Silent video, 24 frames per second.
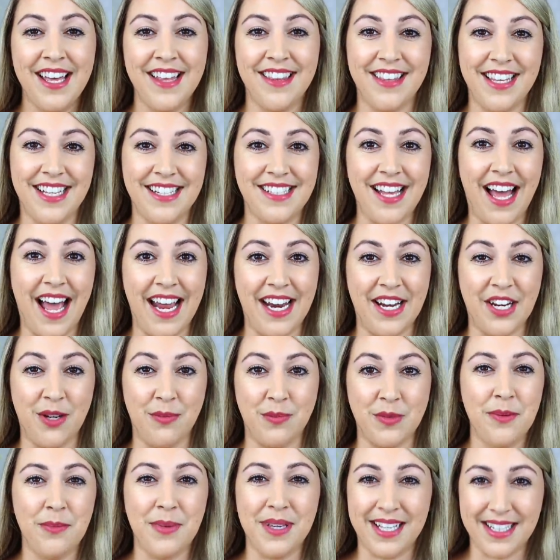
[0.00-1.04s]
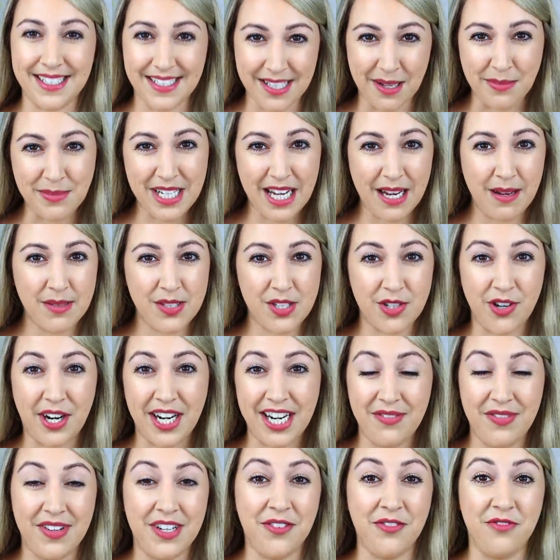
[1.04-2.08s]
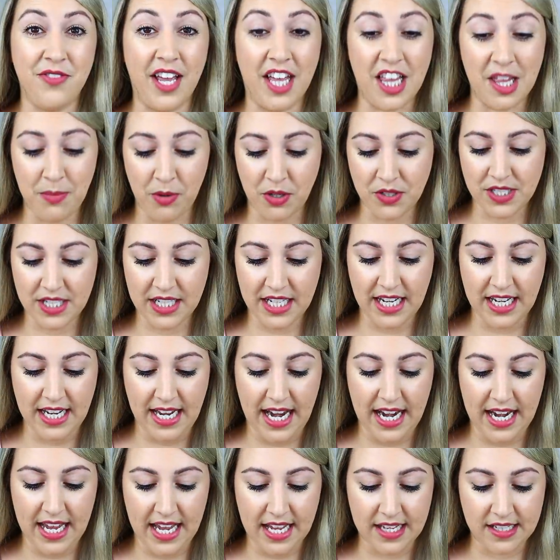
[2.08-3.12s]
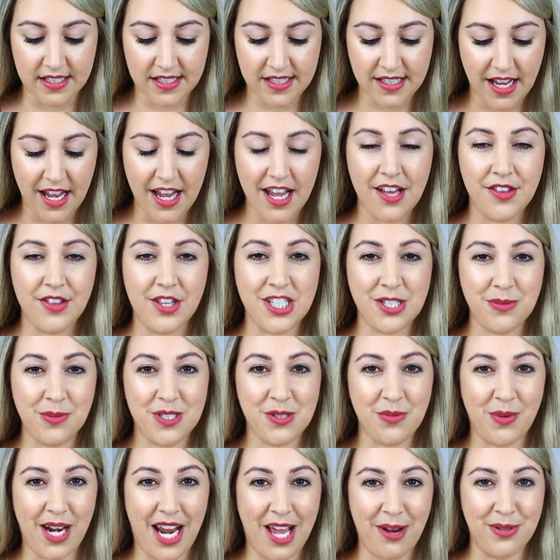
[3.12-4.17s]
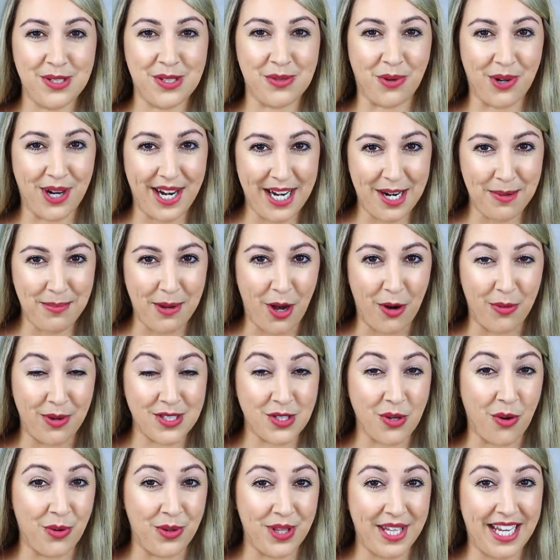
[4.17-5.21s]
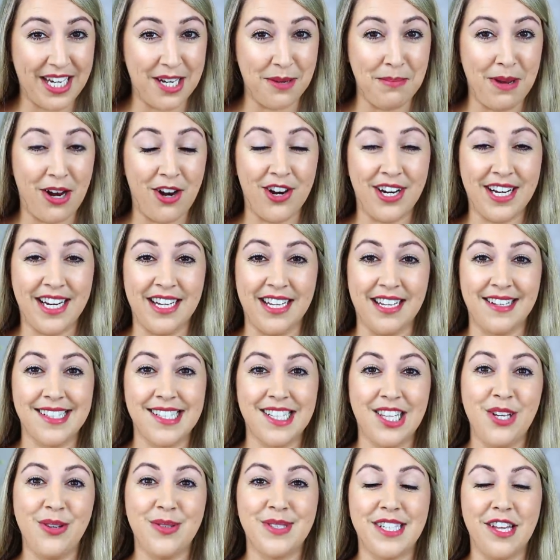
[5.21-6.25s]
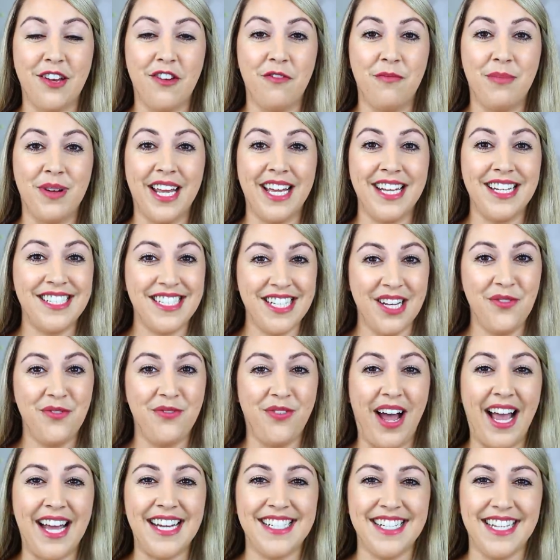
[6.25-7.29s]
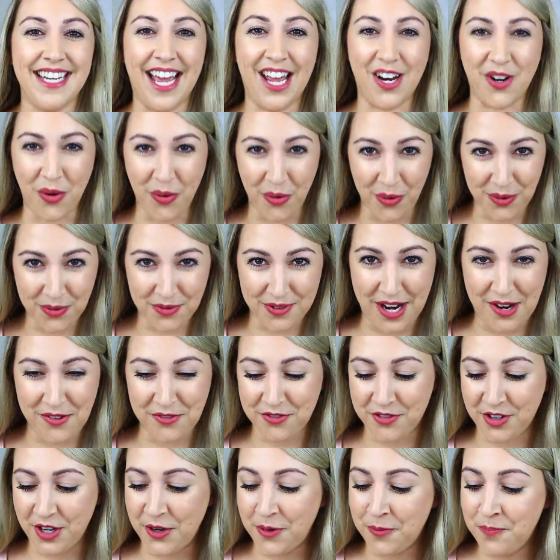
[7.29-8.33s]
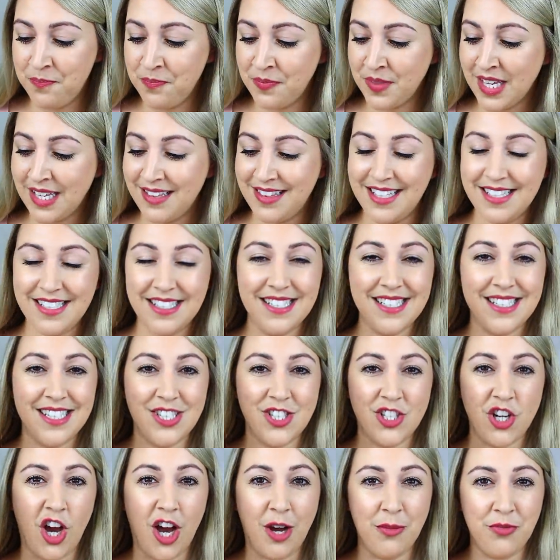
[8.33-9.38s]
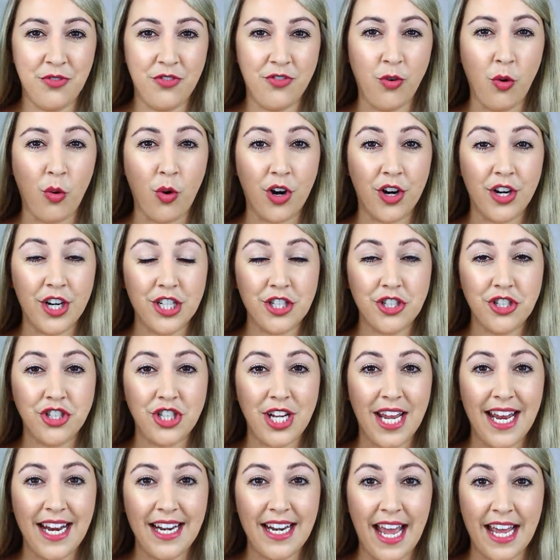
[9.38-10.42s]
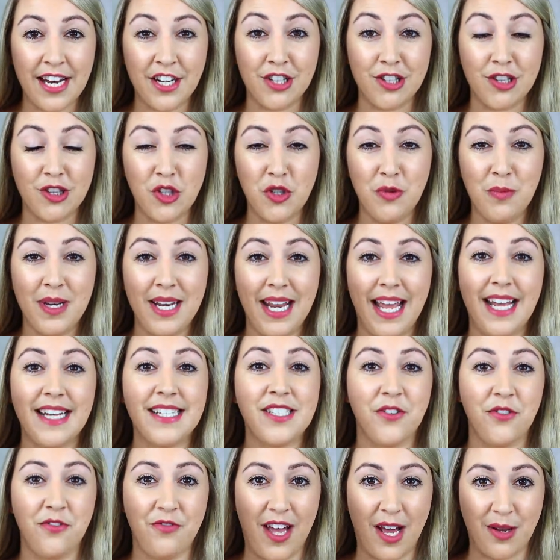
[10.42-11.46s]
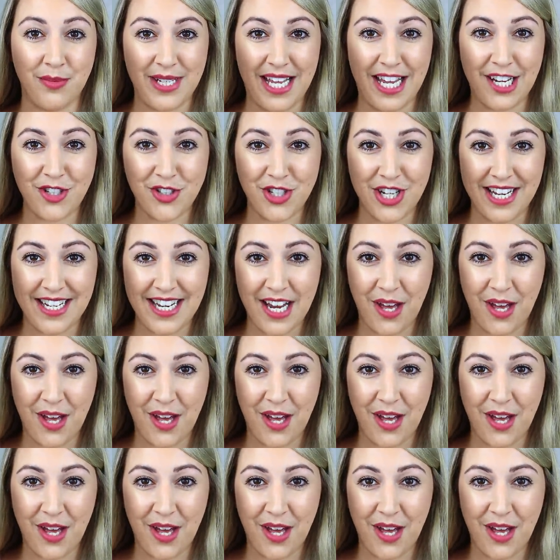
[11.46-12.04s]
these items because sometimes they're not even available to Canadians. This was one I was worried about was only an American exclusive, but I did find it at Holt Renfrew. This is the Tom Ford Shade and Illuminate Foundation.